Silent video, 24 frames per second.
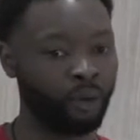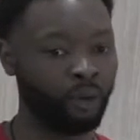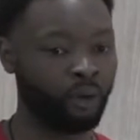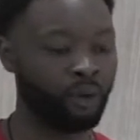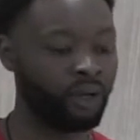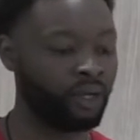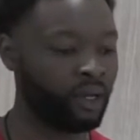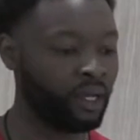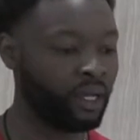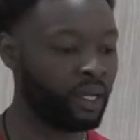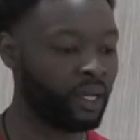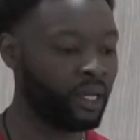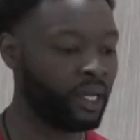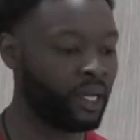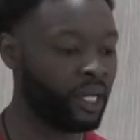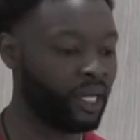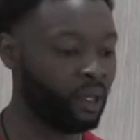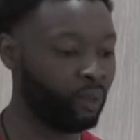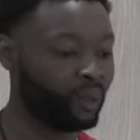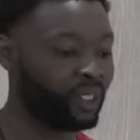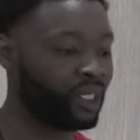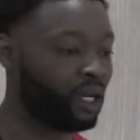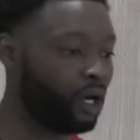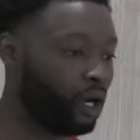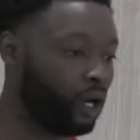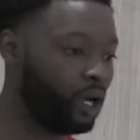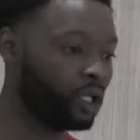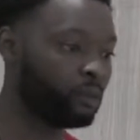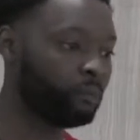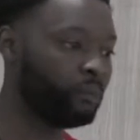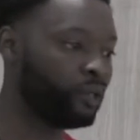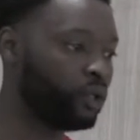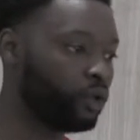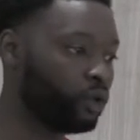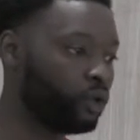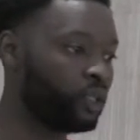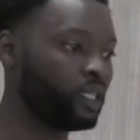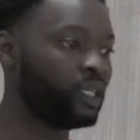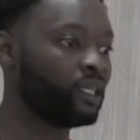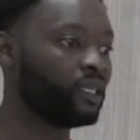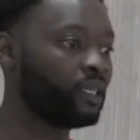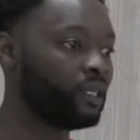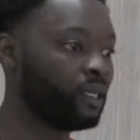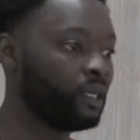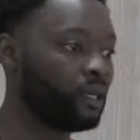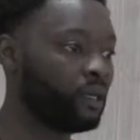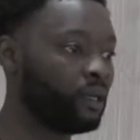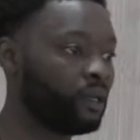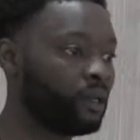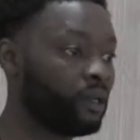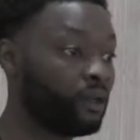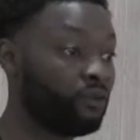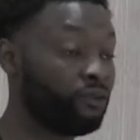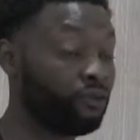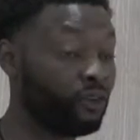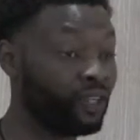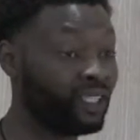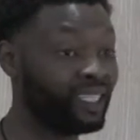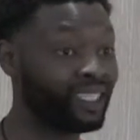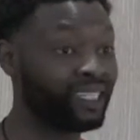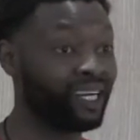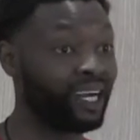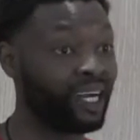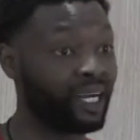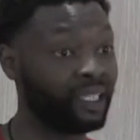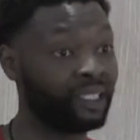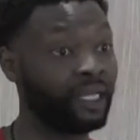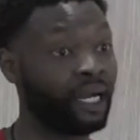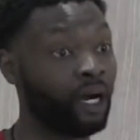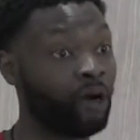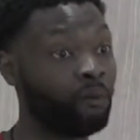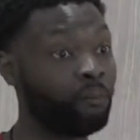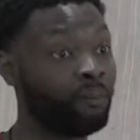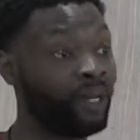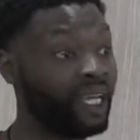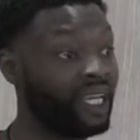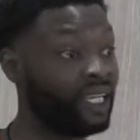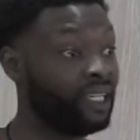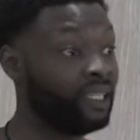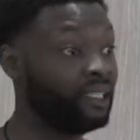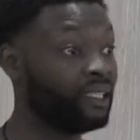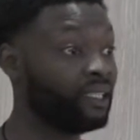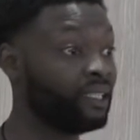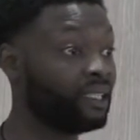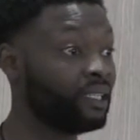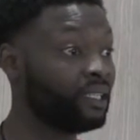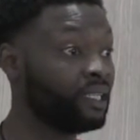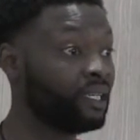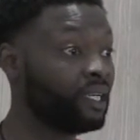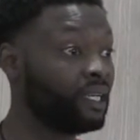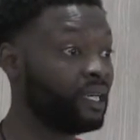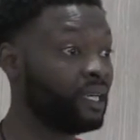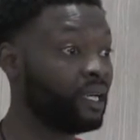but it was hard because the friends that I had now made,